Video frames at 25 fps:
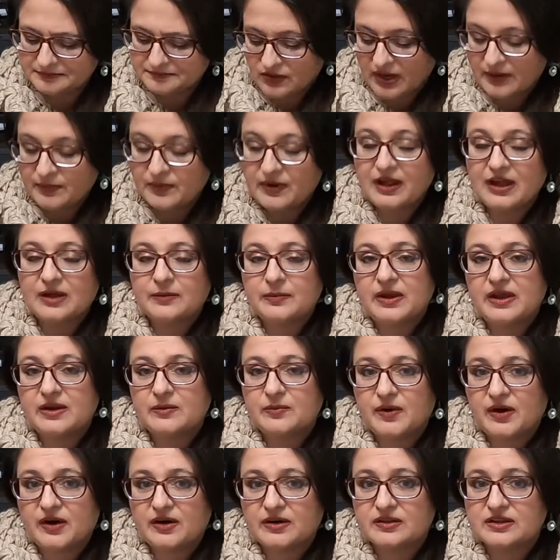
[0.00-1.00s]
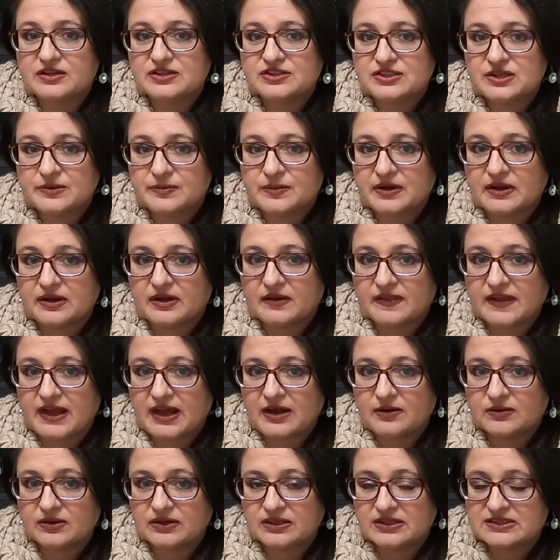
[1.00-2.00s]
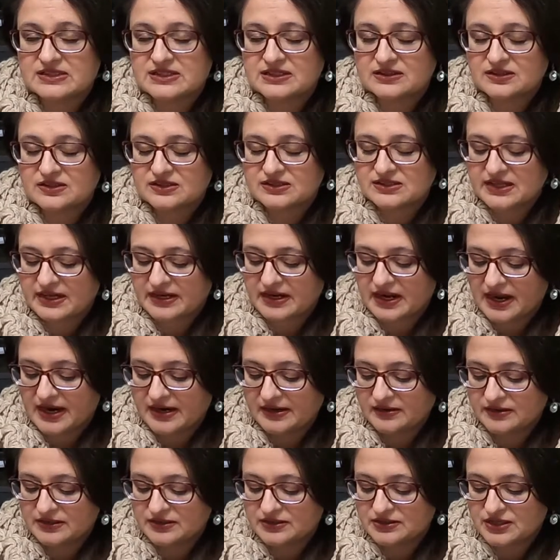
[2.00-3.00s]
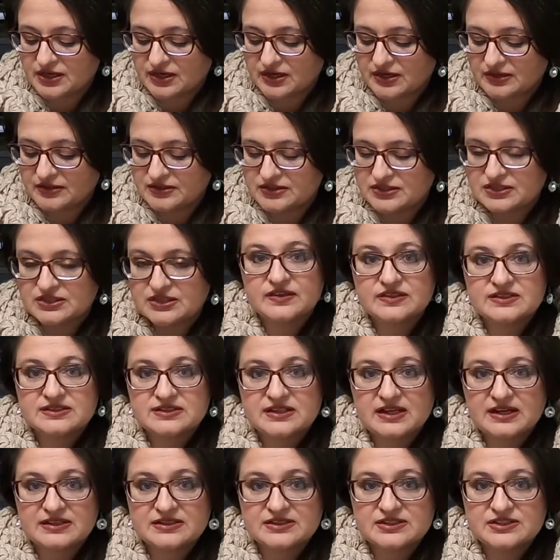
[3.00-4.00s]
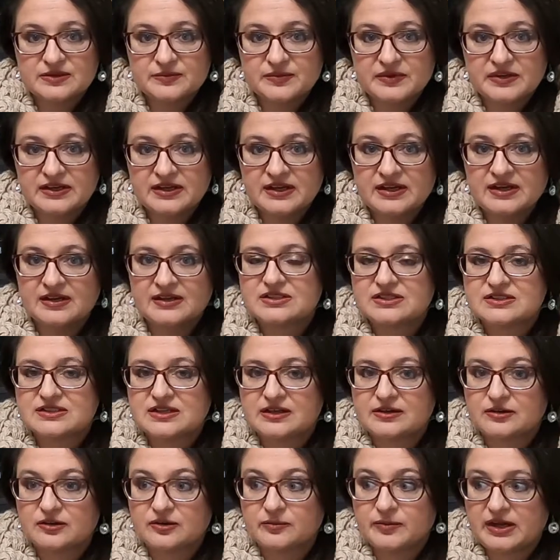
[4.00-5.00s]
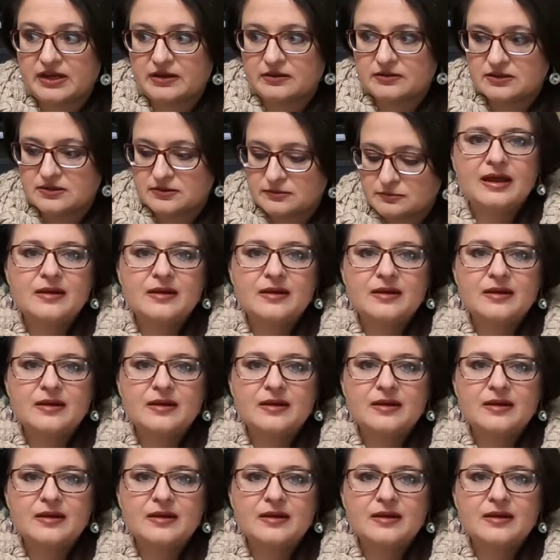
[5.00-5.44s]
So I probably paid part of the shipping on that one because it looks like I only charged first class shipping, which is under £1.